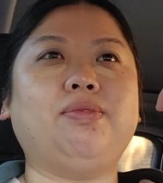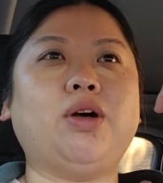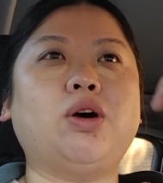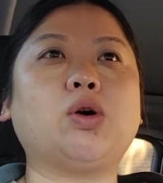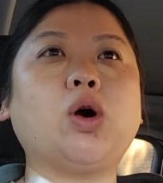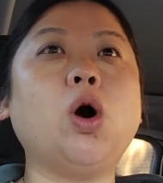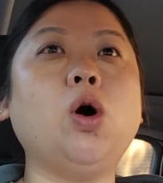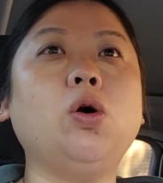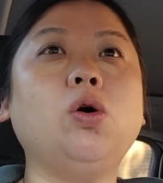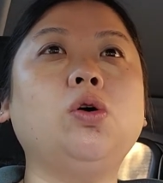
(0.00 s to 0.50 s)
a
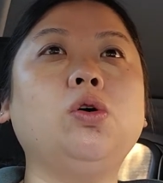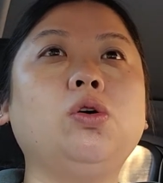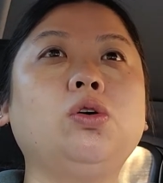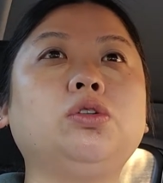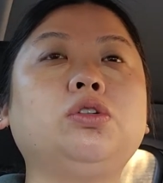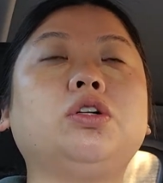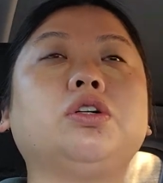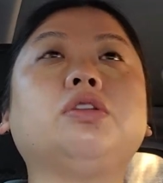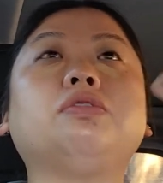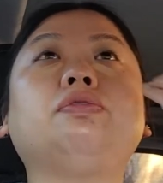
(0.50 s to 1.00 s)

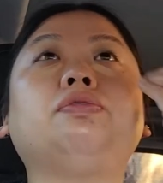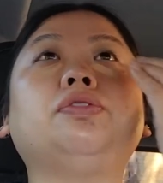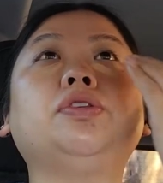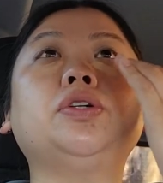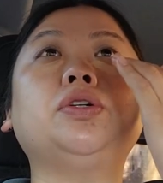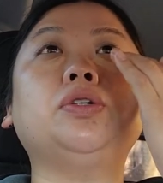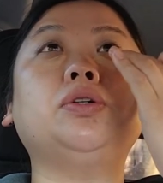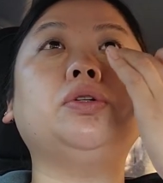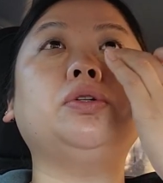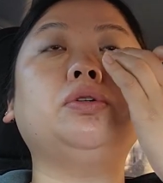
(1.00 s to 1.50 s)
cold or the
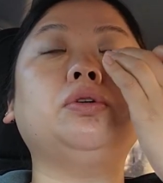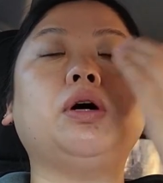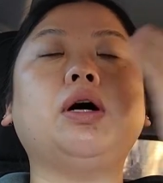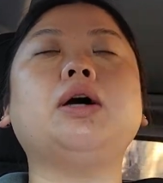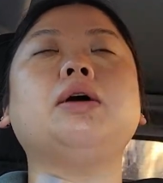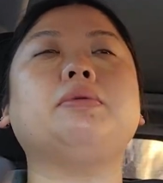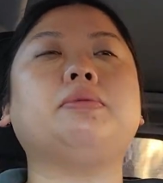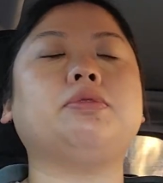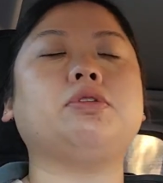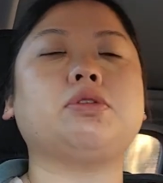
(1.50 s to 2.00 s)
flu.
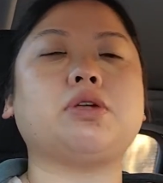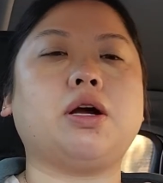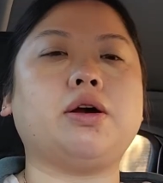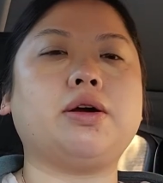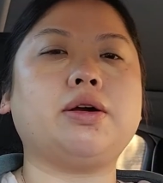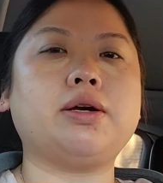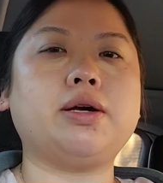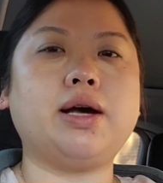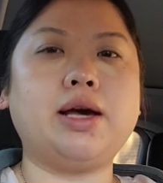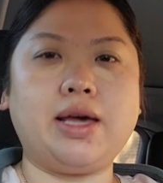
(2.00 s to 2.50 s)
I'm
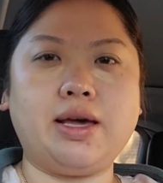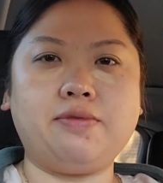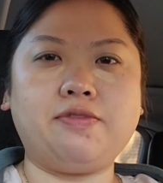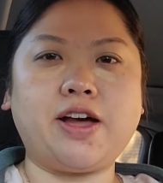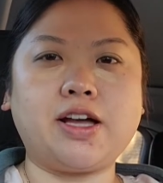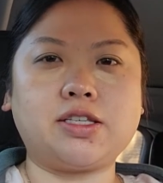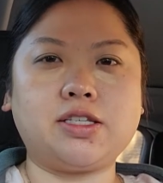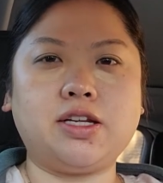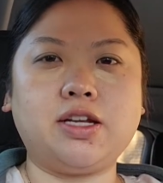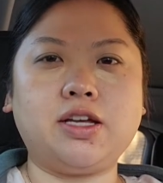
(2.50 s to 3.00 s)
sorry, I am
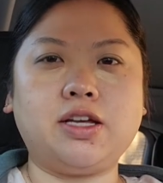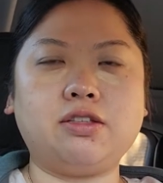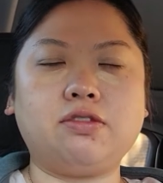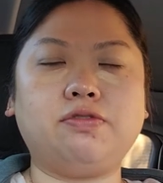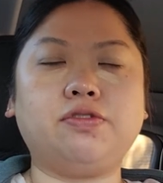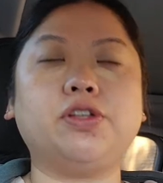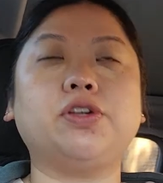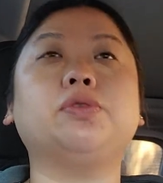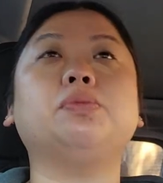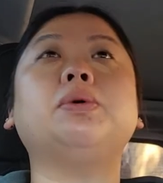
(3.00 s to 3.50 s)
vaccinated against
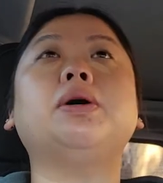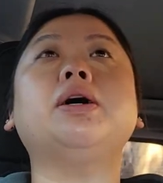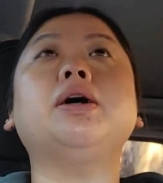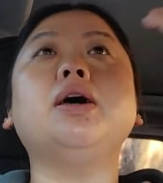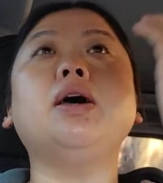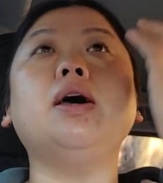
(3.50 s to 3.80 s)
flu, but